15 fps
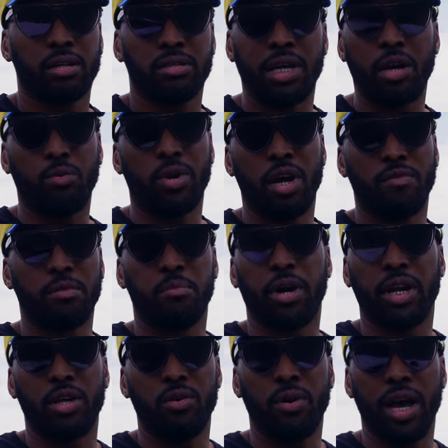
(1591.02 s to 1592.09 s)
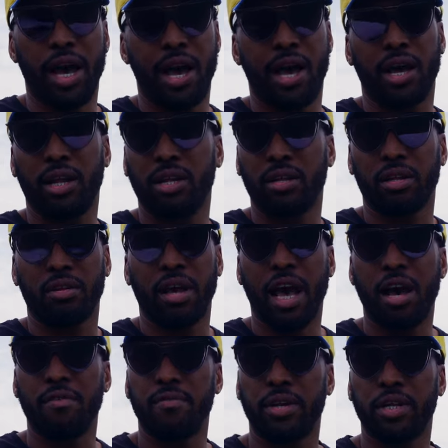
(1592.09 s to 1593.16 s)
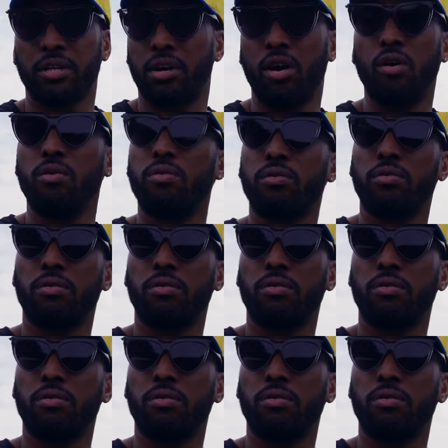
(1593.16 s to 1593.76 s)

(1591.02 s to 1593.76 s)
Take whatever money you have and go.